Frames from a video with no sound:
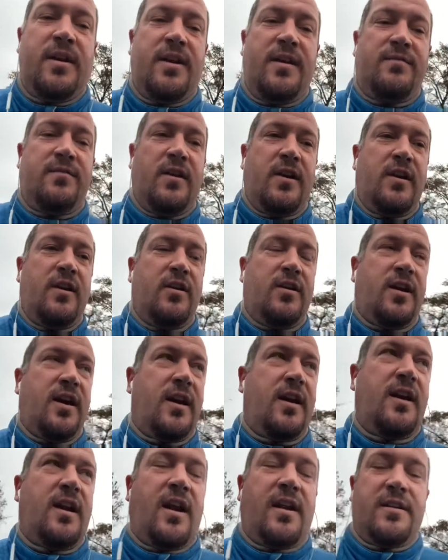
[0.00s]
you look at
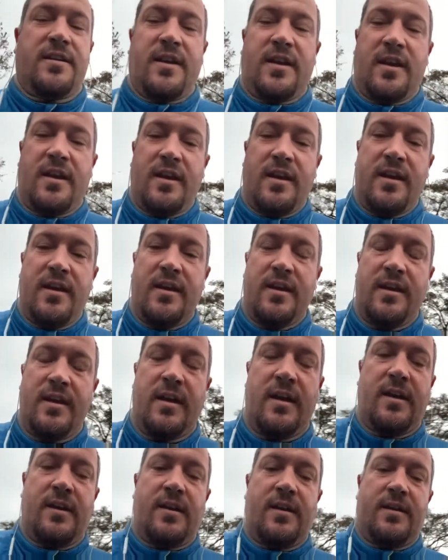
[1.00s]
a lot of the
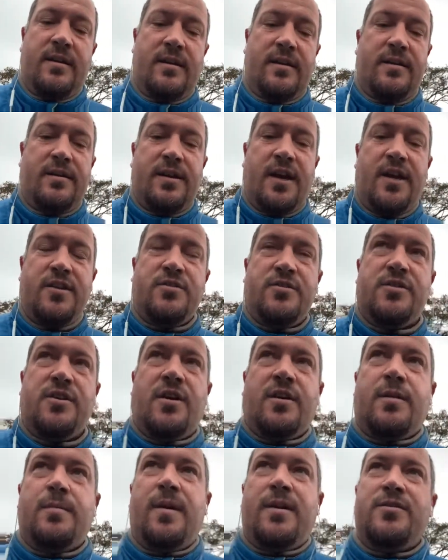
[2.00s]
nature
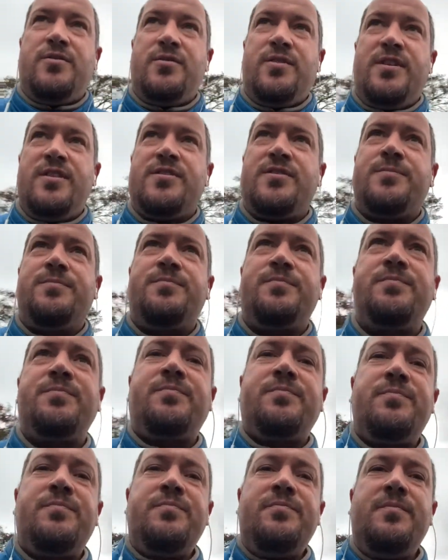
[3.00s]
documentaries
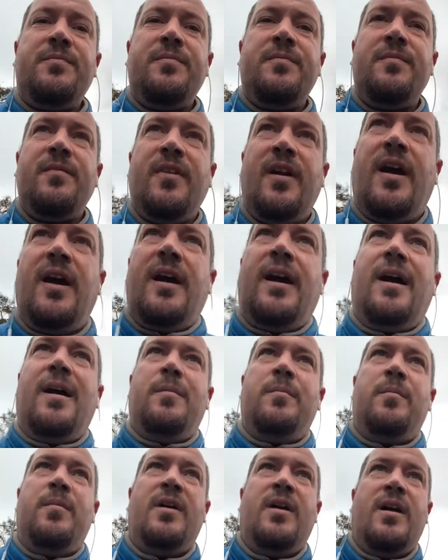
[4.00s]
and